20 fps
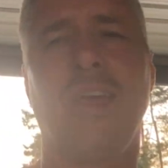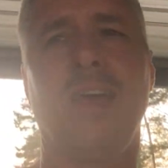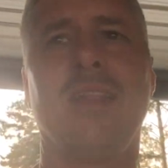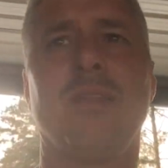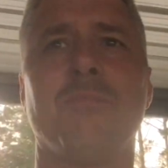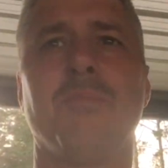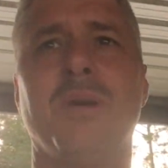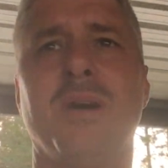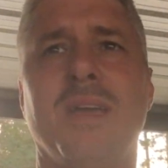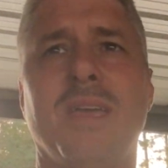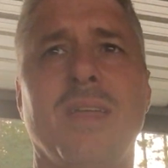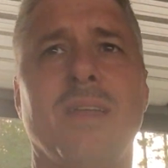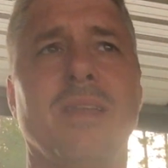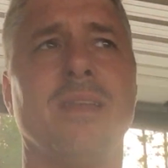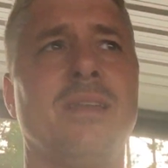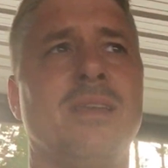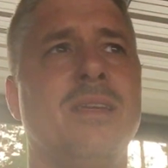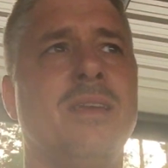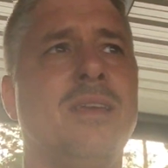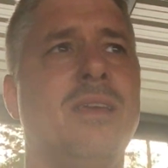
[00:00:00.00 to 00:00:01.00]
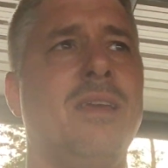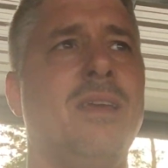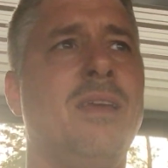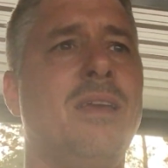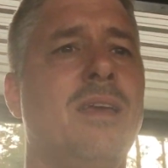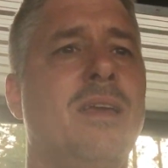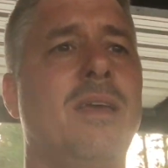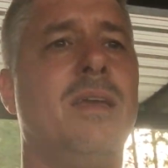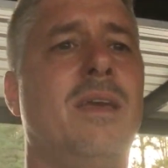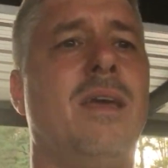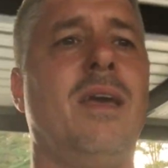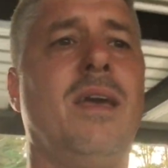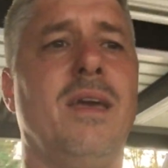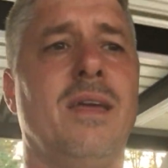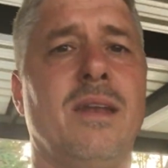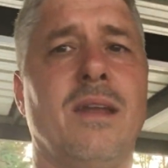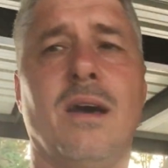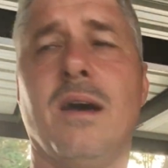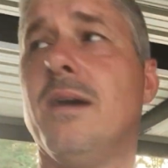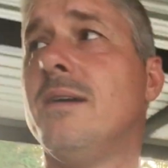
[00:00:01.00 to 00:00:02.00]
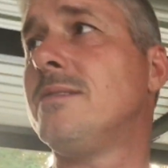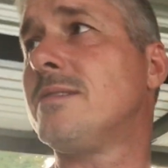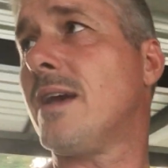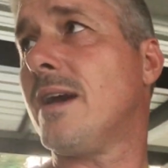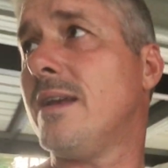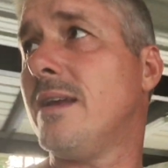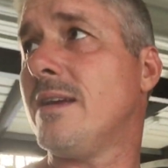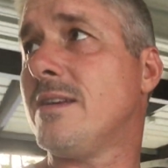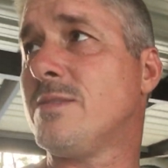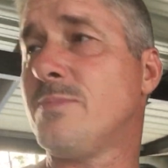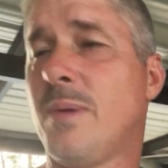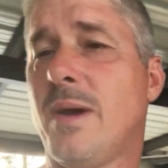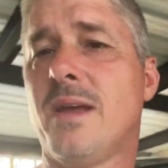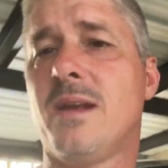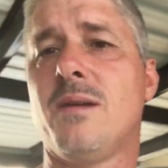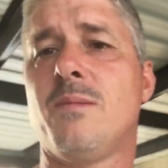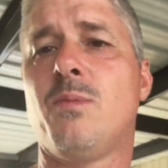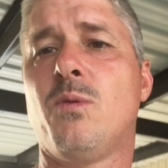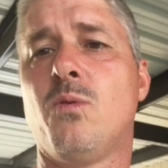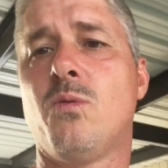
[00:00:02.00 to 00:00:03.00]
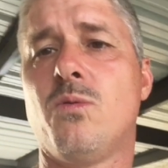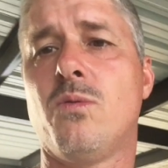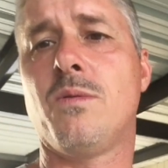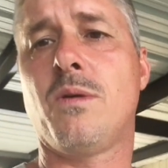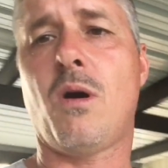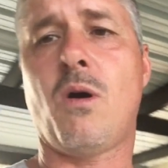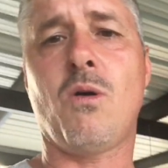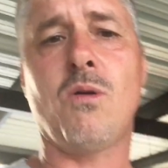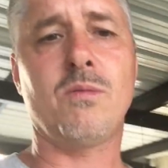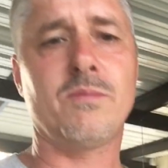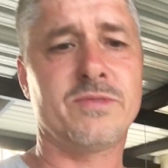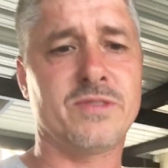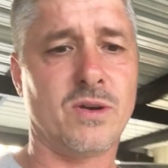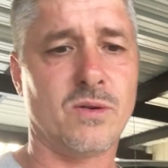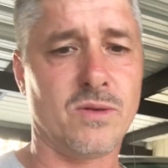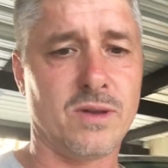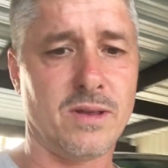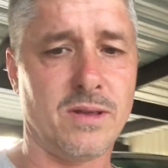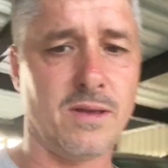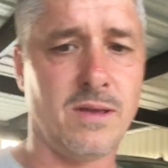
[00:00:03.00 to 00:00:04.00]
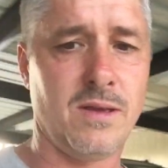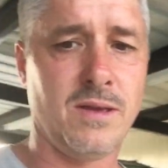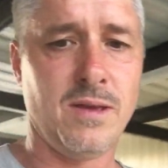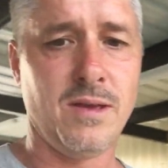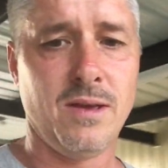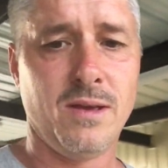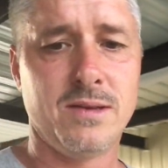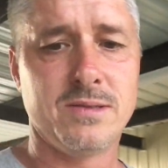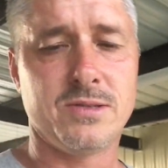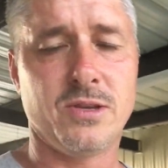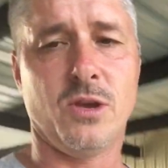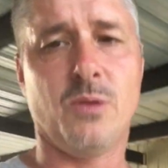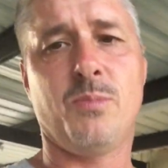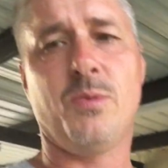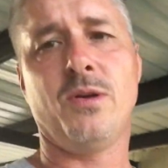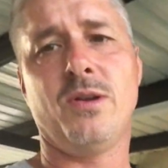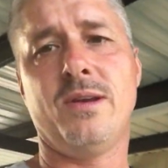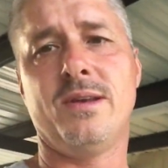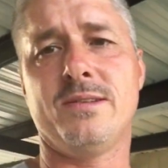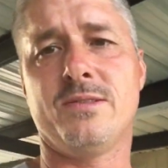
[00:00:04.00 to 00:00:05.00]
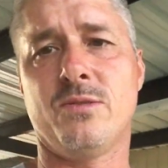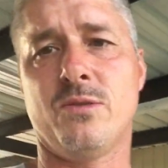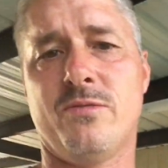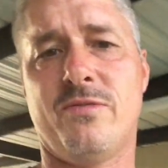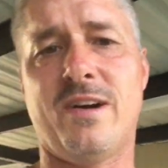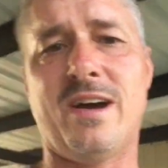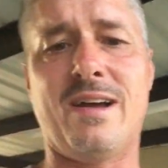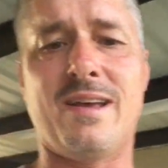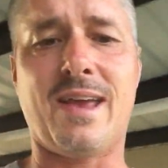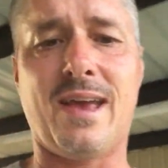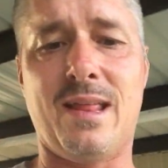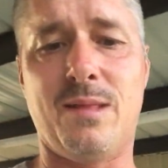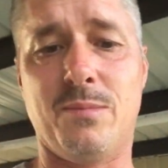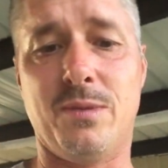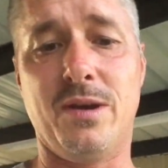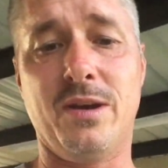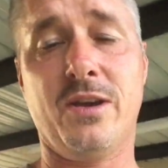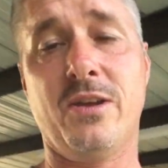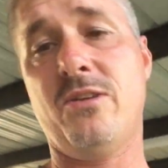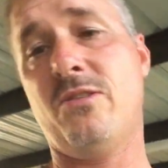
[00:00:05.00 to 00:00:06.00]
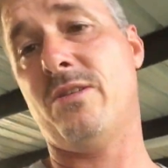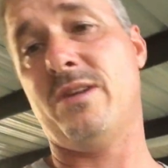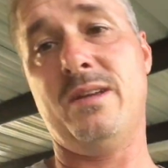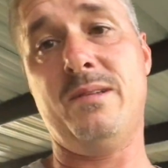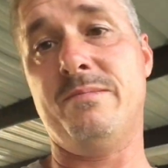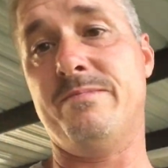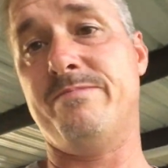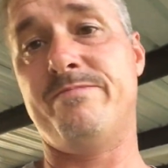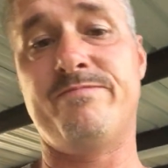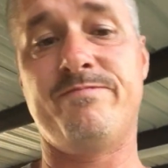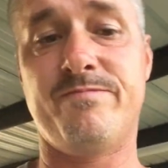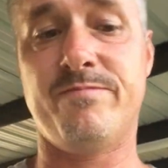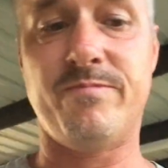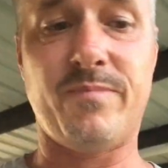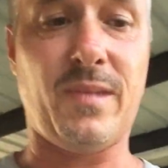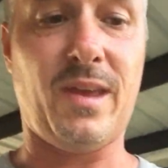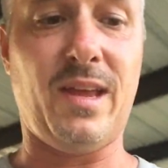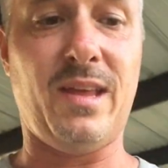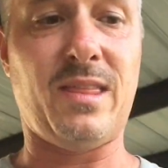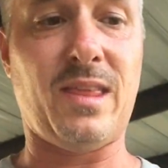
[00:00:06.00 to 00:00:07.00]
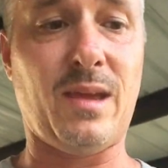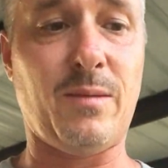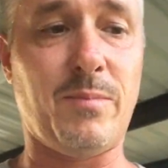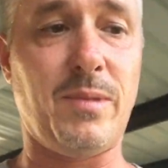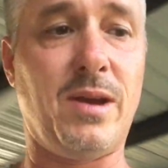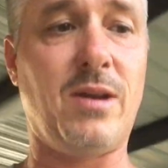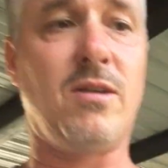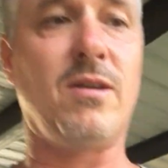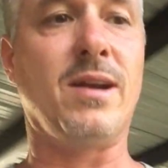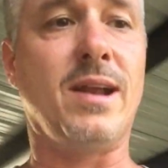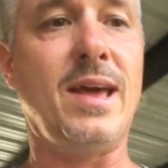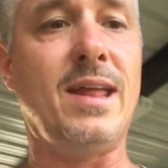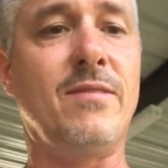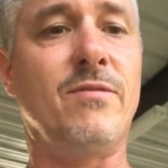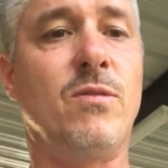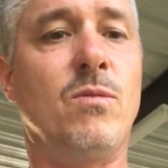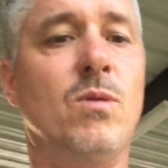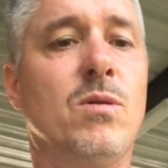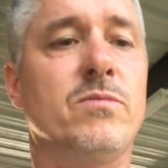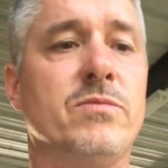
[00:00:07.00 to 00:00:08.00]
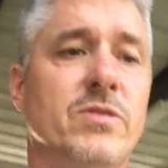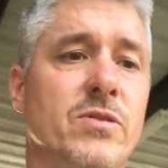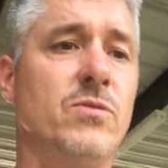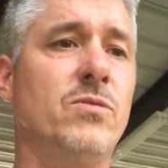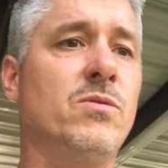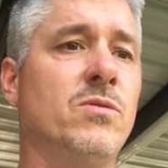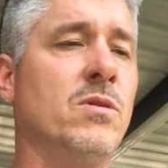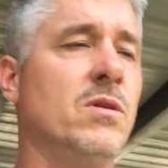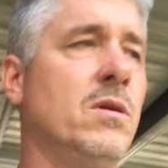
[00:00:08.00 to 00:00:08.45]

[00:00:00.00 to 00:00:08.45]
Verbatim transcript: gallon bucket. And uh, it's got the expandable arms on it. So you can put it into a five gallon bucket or even anything bigger than that if you want to.